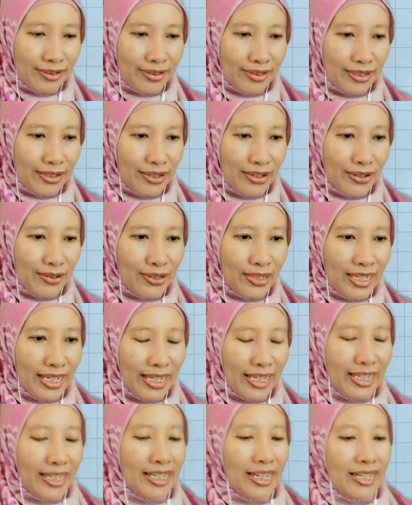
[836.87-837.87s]

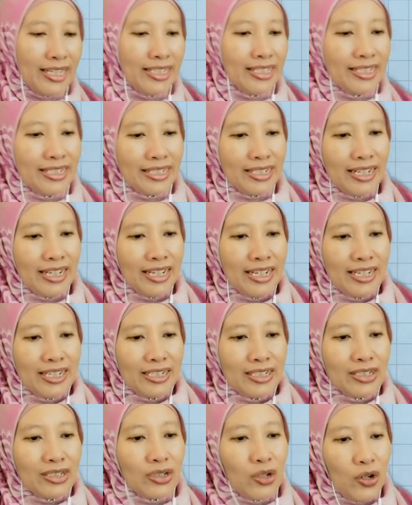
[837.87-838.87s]
Okay guys,
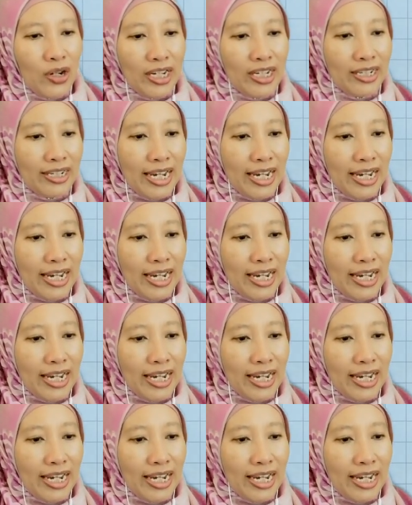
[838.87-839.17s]
so in